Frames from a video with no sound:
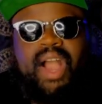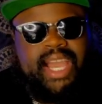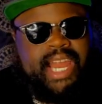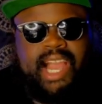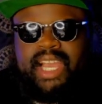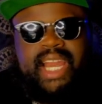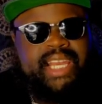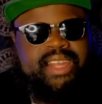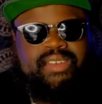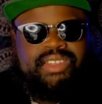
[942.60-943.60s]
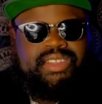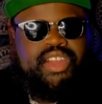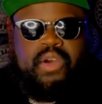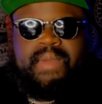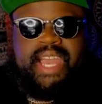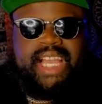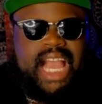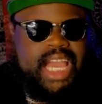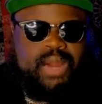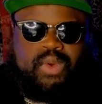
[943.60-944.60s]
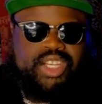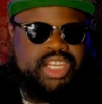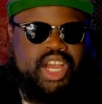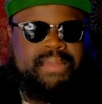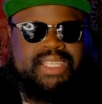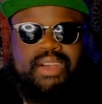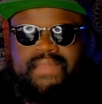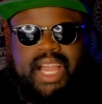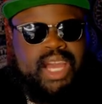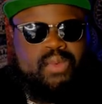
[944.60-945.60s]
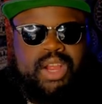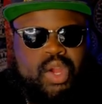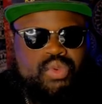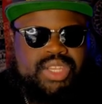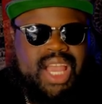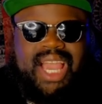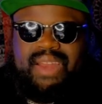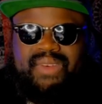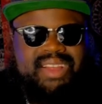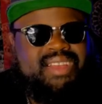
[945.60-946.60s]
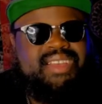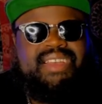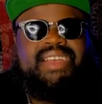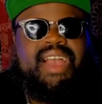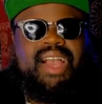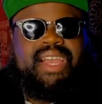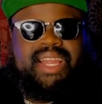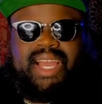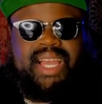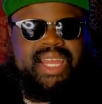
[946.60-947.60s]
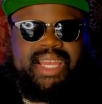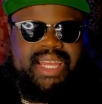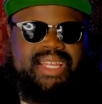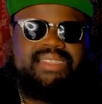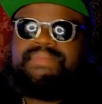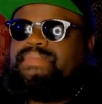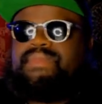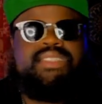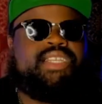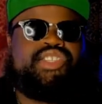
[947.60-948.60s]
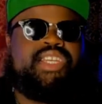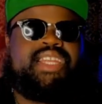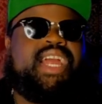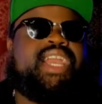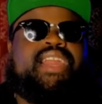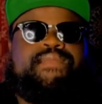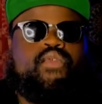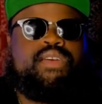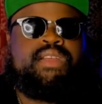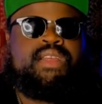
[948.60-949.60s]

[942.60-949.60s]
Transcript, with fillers: got I gotta get her a Chanel bag. I gotta wear Chanel myself. I gotta wear Gucci. I gotta wear I gotta I gotta get this shit that I can't afford.